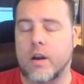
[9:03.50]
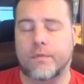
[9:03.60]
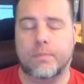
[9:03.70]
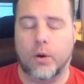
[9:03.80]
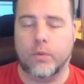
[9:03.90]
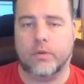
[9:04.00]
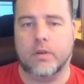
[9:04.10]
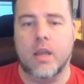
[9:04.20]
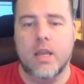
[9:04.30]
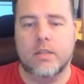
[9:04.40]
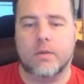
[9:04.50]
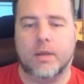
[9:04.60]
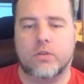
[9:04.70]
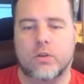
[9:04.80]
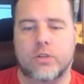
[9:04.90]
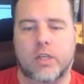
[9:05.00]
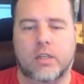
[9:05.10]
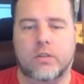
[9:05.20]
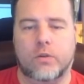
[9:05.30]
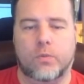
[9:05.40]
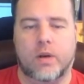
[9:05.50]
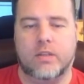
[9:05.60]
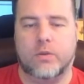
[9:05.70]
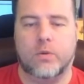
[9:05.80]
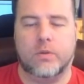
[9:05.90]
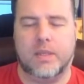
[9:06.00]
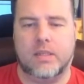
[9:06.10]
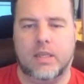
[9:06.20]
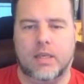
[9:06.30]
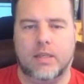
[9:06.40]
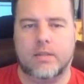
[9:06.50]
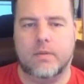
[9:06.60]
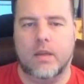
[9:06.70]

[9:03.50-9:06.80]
enough potent to make sure she can do what is going to be needed.